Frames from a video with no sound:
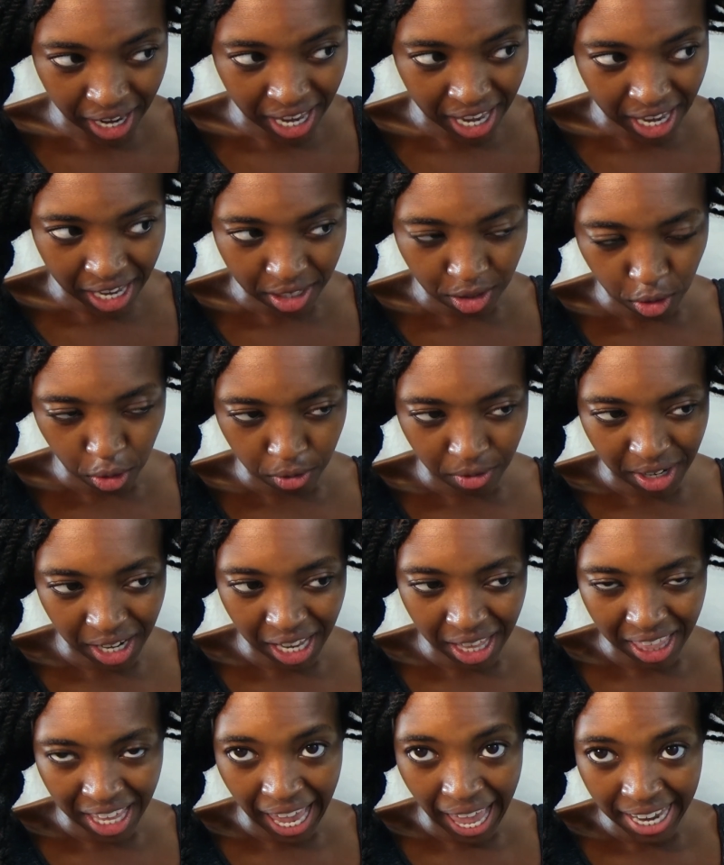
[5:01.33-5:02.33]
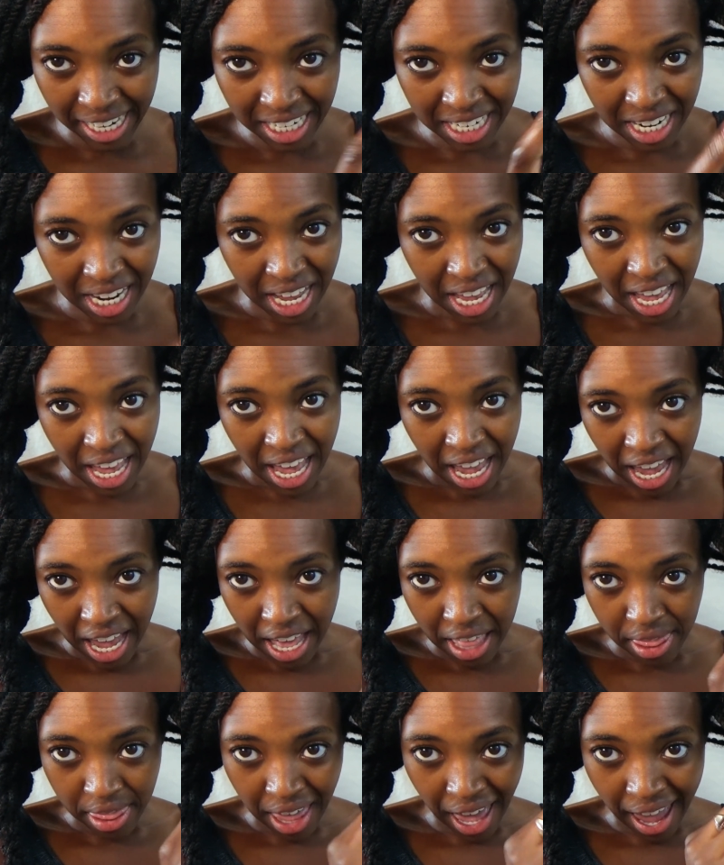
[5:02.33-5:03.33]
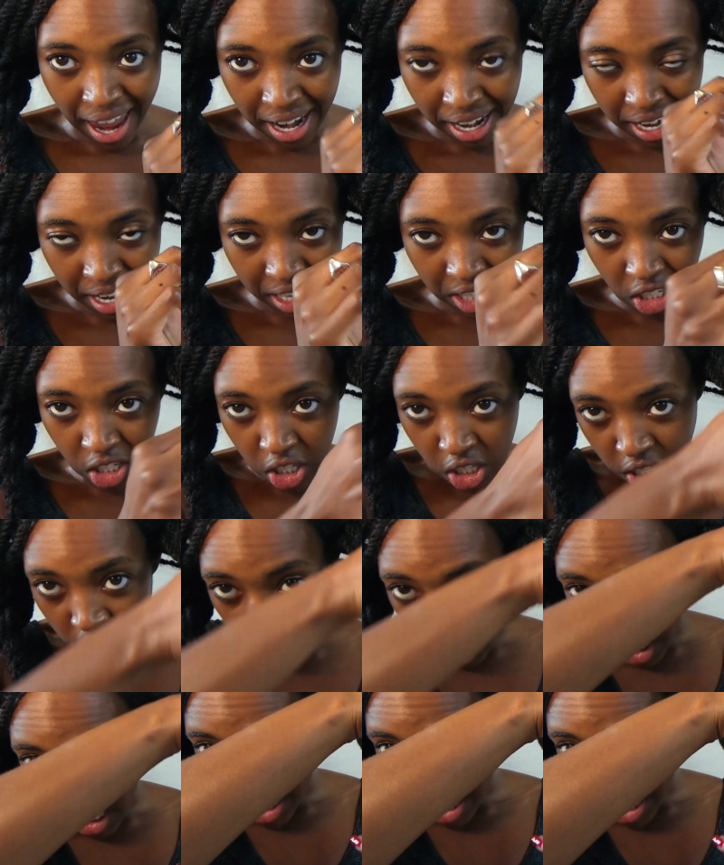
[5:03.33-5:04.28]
here, sort of near the end, and then she